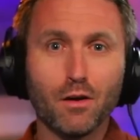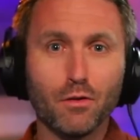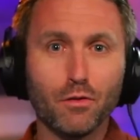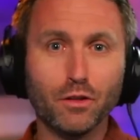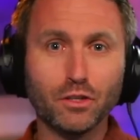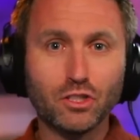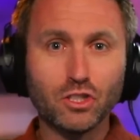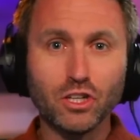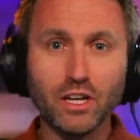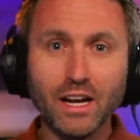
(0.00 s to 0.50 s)

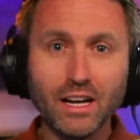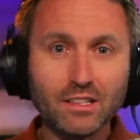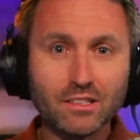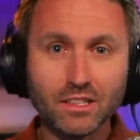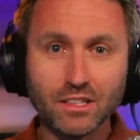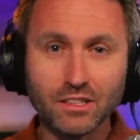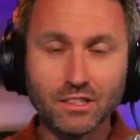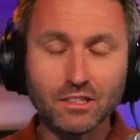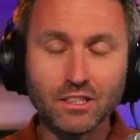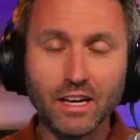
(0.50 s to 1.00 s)
the chance
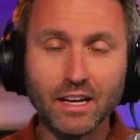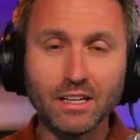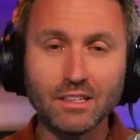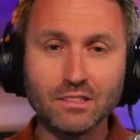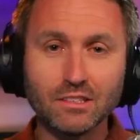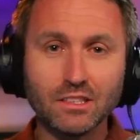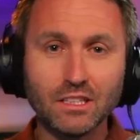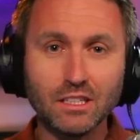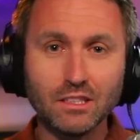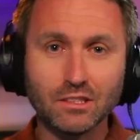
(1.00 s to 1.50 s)
at a
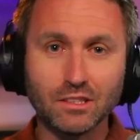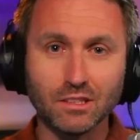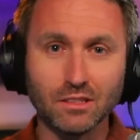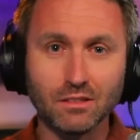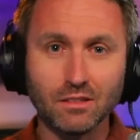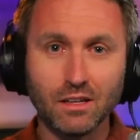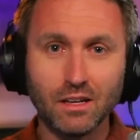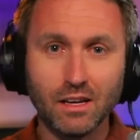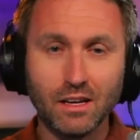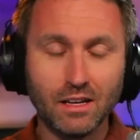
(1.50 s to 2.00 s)
second season.